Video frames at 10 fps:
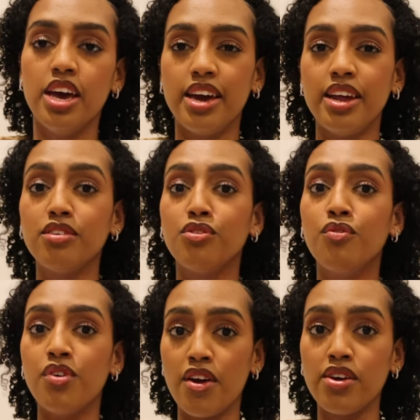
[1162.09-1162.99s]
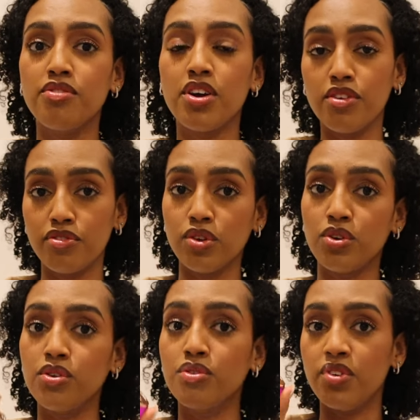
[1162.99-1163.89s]
It is very, very
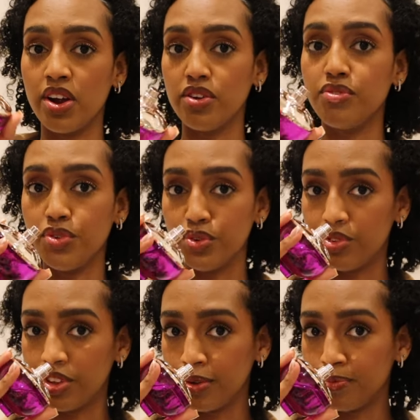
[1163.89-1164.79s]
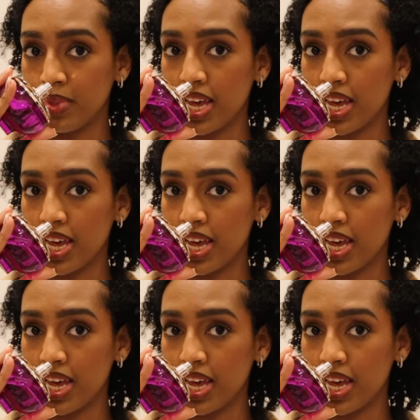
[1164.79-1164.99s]
floral, very fruity.